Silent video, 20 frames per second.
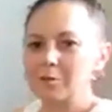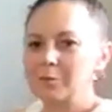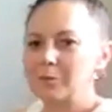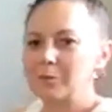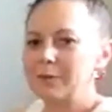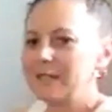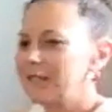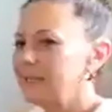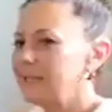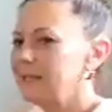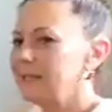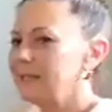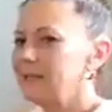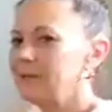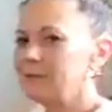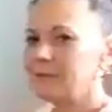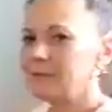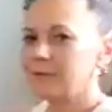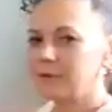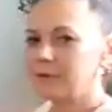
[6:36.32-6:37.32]
We'll begin
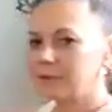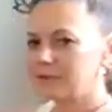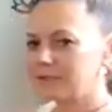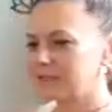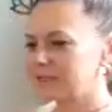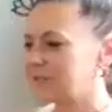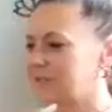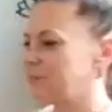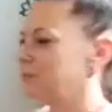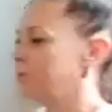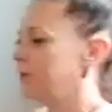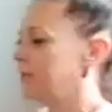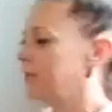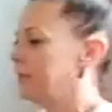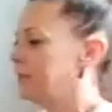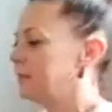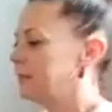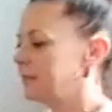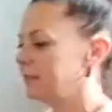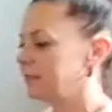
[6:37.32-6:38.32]
first
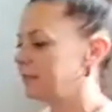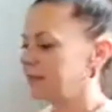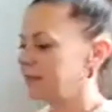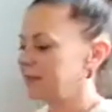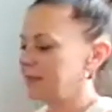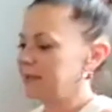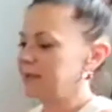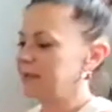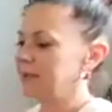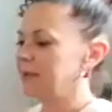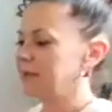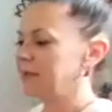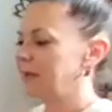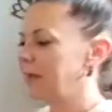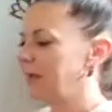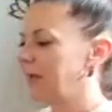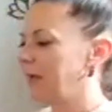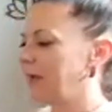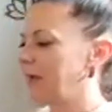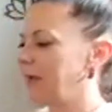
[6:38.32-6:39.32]
with
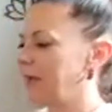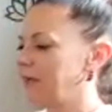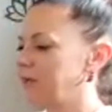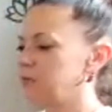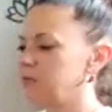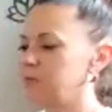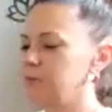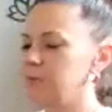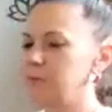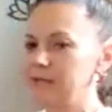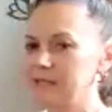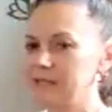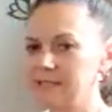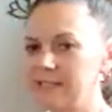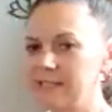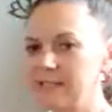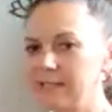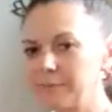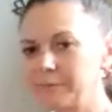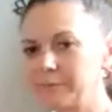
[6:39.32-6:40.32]
ankle
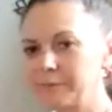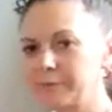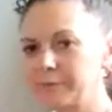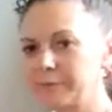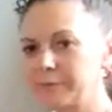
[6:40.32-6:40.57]
bending.